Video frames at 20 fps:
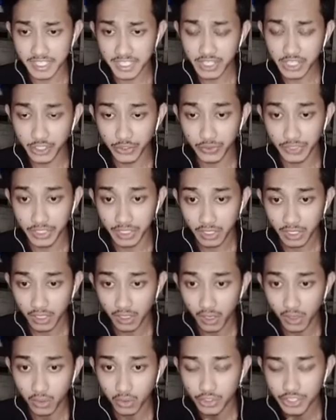3.
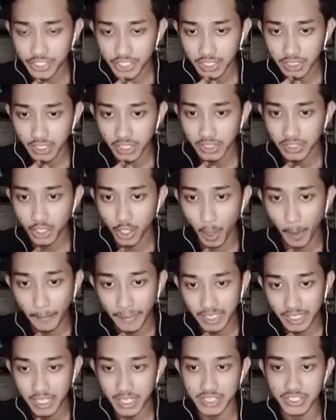Conclusion and
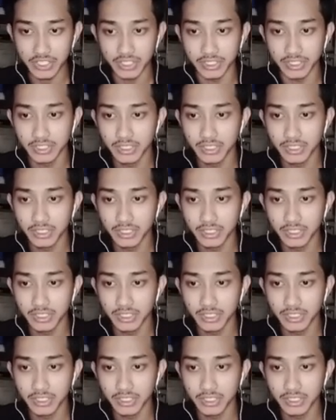recommendation.